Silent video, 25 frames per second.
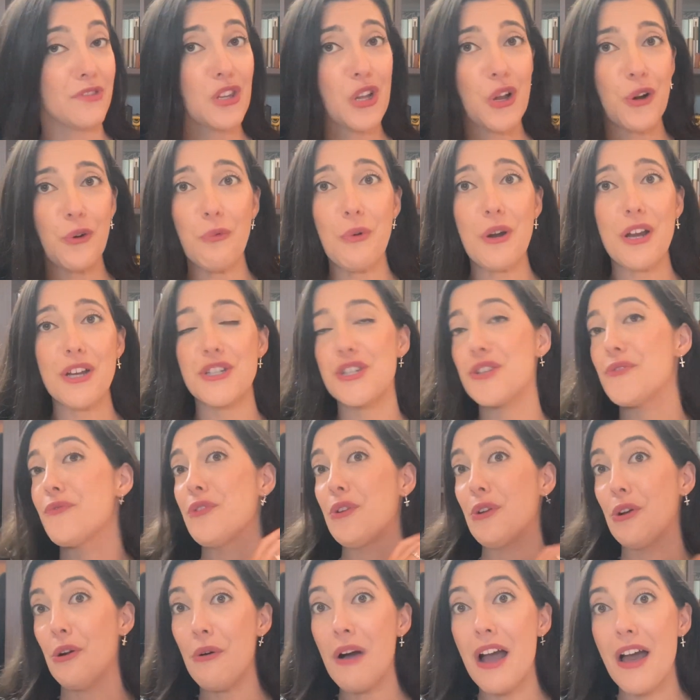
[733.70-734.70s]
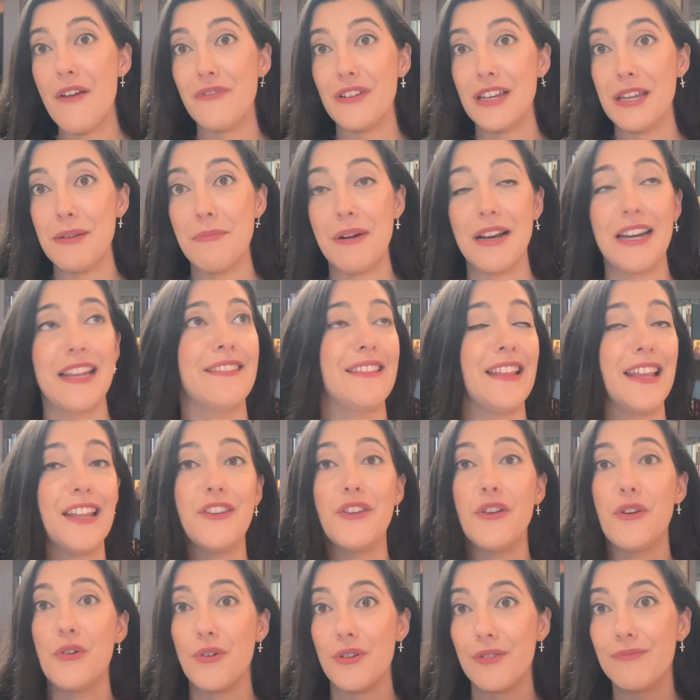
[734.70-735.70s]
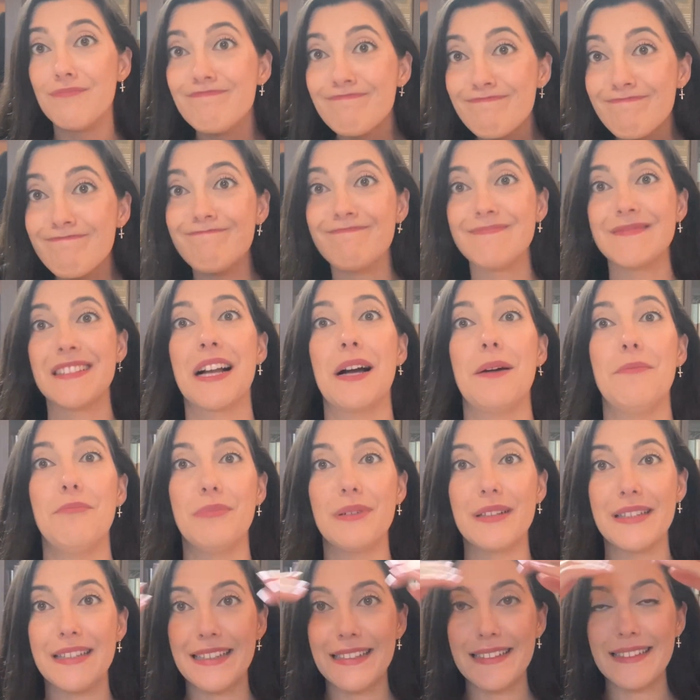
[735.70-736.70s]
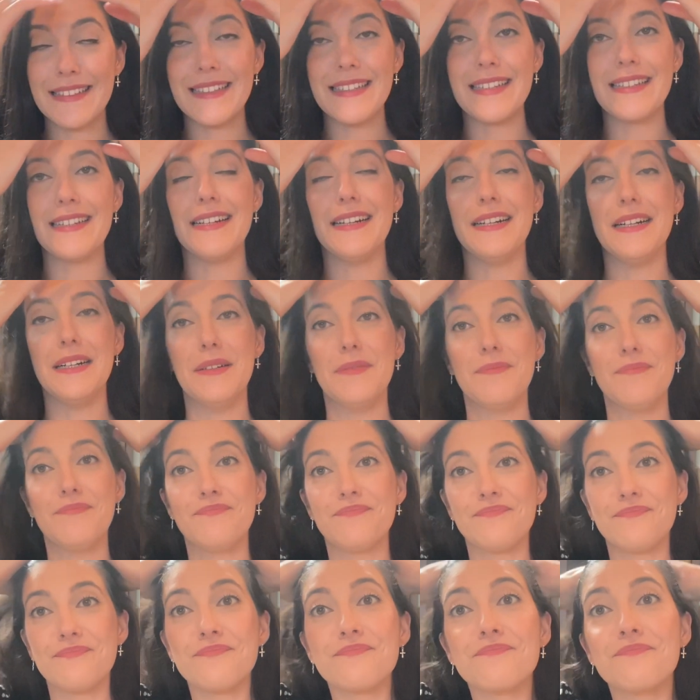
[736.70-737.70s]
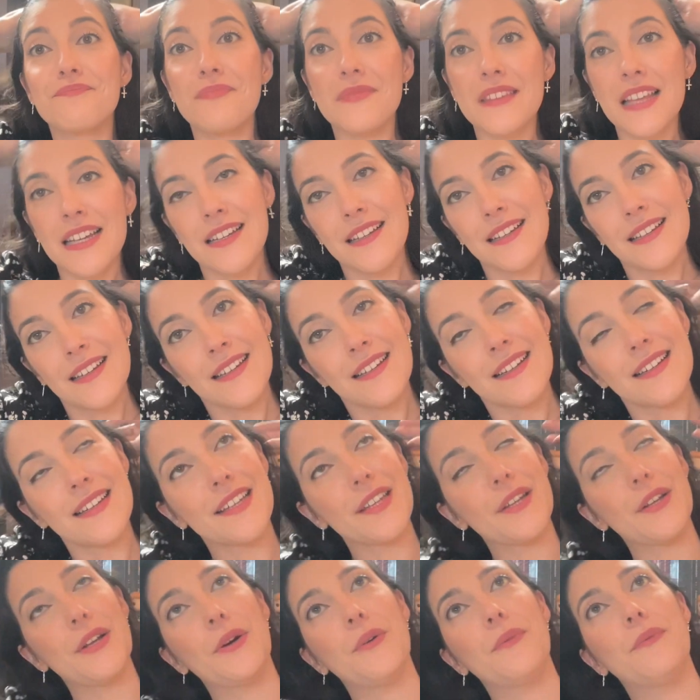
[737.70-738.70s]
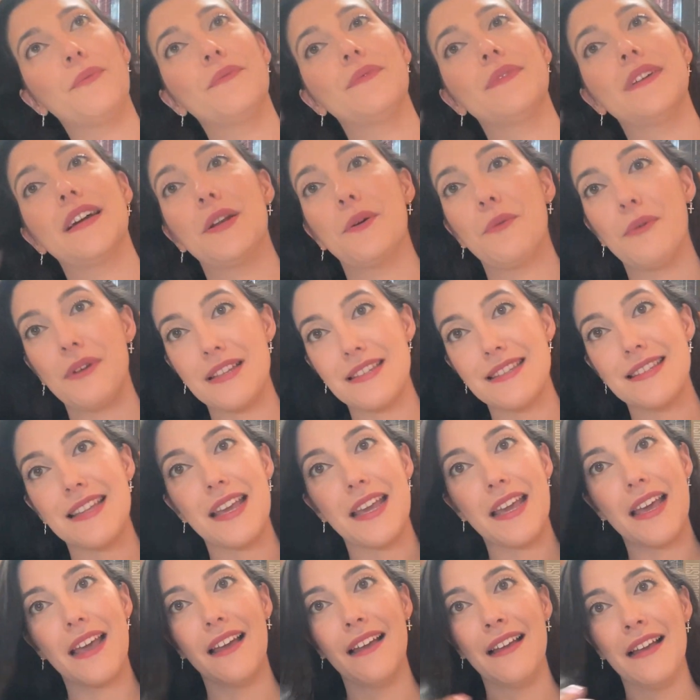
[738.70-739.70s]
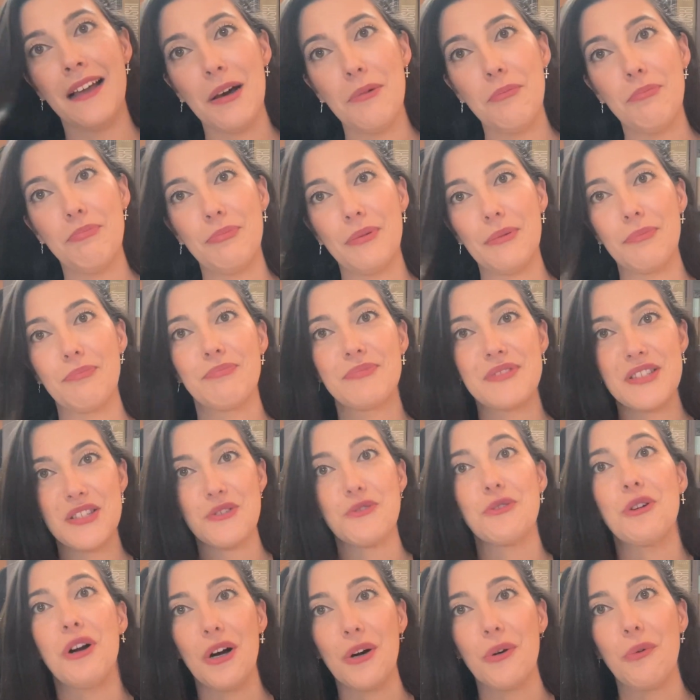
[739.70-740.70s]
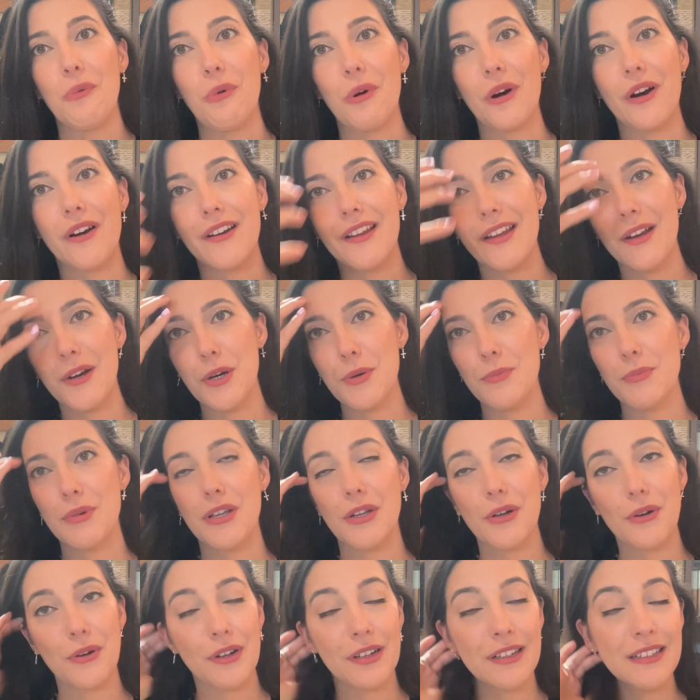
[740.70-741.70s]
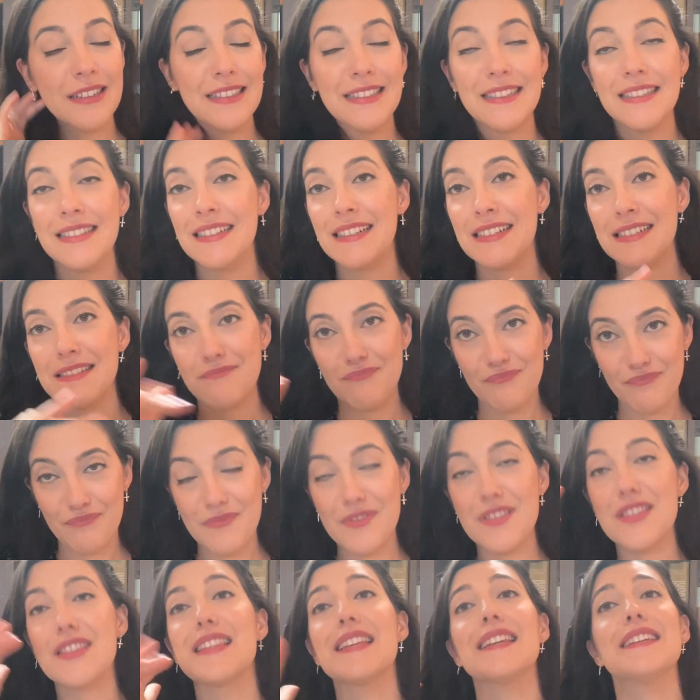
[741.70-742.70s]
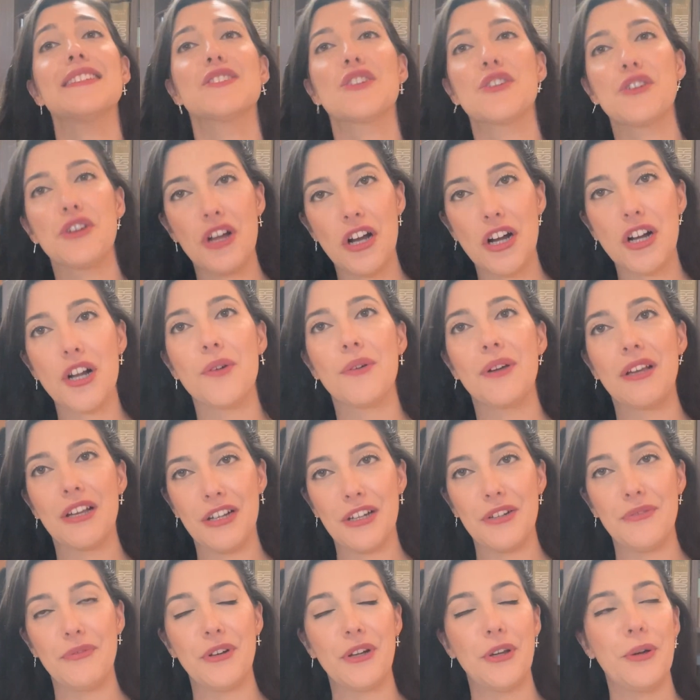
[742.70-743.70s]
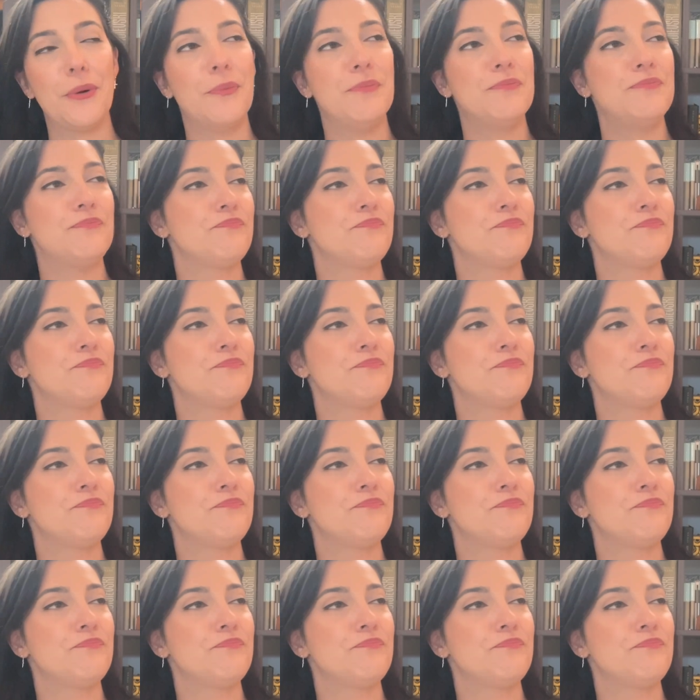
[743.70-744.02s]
rich, if you don't have any money, then you're completely, you know, I don't want to say a strong word here, but things are not going good for you.